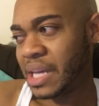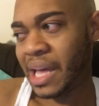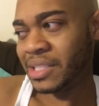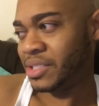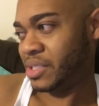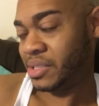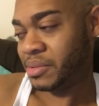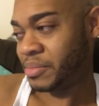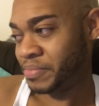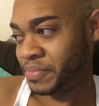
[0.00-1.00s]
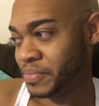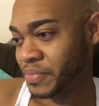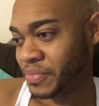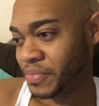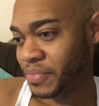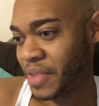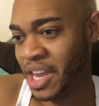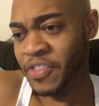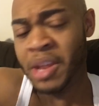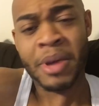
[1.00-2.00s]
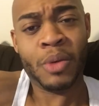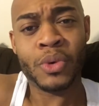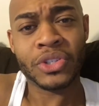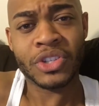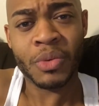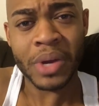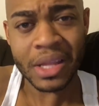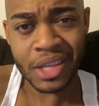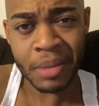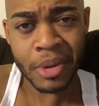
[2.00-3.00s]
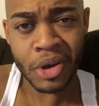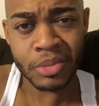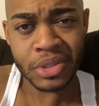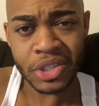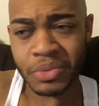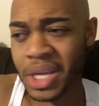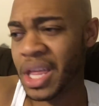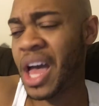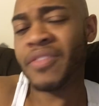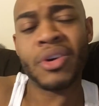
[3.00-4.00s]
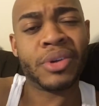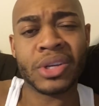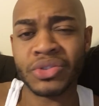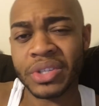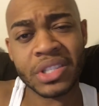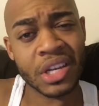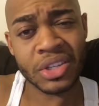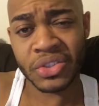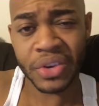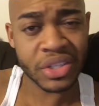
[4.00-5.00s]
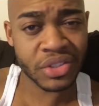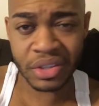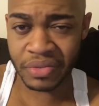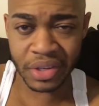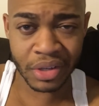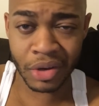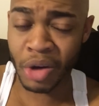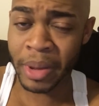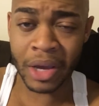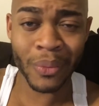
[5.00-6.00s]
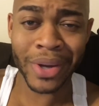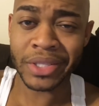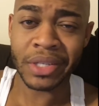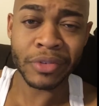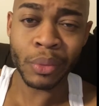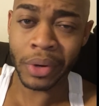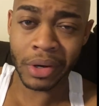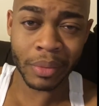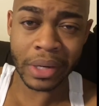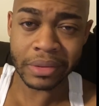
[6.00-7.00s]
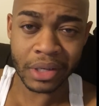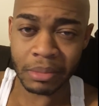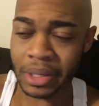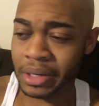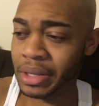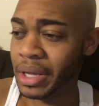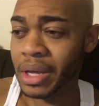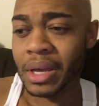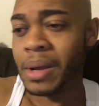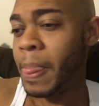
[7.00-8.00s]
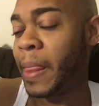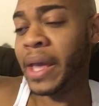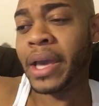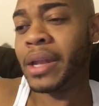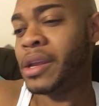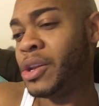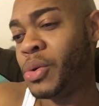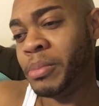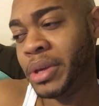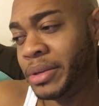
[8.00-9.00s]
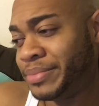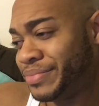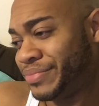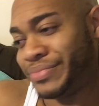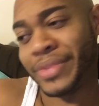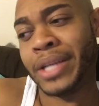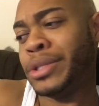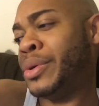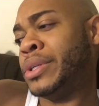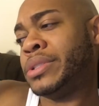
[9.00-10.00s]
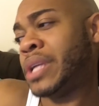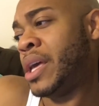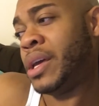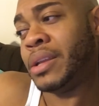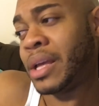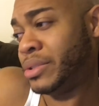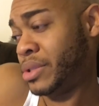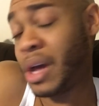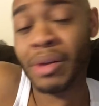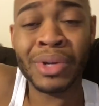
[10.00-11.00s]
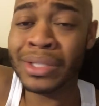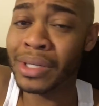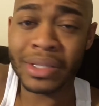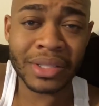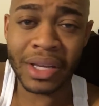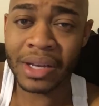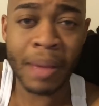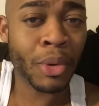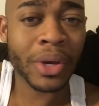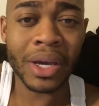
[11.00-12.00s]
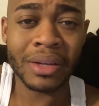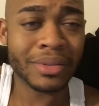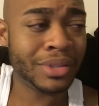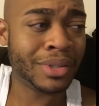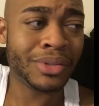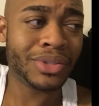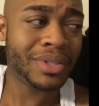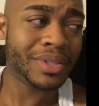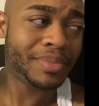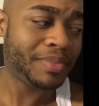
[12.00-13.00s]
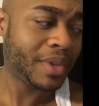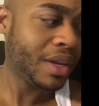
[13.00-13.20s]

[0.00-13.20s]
I just. Mm. And if anybody wants to know what I think about homosexuality, I've already addressed that in the transgender video. Go back and watch it if you want to know what I think about it. Ain't got nothing to do with me. I don't understand. I, I don't need to understand. I'm okay. You know, just